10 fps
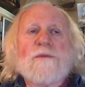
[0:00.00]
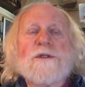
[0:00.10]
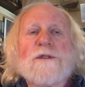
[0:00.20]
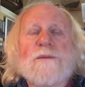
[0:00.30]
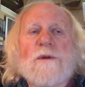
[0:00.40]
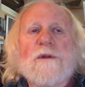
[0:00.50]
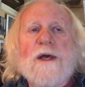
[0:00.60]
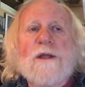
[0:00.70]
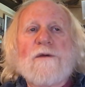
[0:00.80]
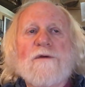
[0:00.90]
and a
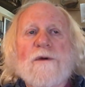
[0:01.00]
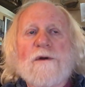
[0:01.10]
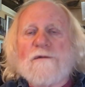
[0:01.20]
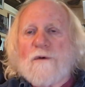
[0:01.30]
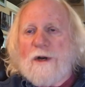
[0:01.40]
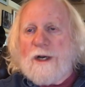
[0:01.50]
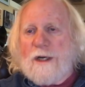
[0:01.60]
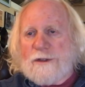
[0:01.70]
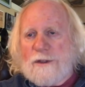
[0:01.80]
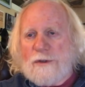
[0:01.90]
principle that if you can
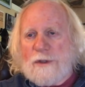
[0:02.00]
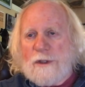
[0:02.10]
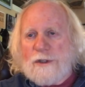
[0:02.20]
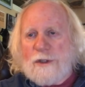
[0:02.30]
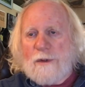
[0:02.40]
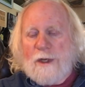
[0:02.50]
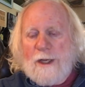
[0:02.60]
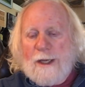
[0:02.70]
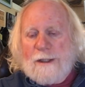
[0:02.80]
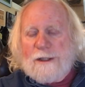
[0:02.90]
avoid a constitutional
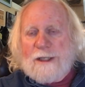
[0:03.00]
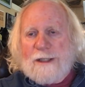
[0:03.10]
issue and